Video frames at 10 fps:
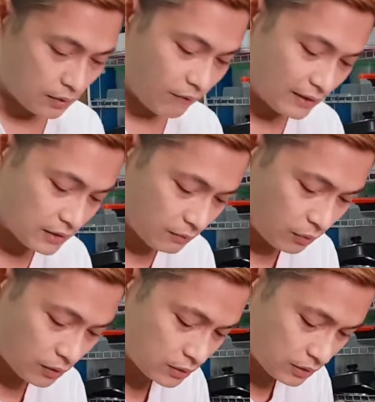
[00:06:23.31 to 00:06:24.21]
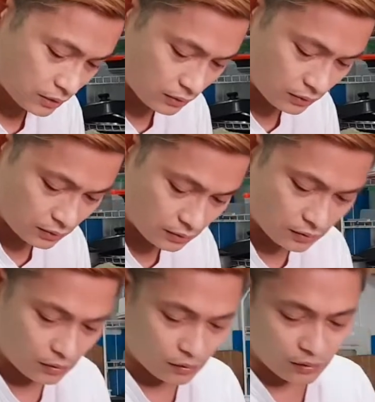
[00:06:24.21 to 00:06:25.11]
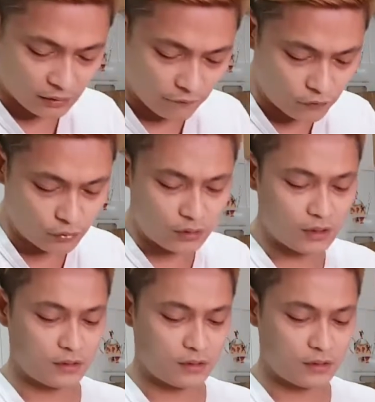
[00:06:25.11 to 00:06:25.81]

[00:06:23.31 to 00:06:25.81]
vegetables, the food.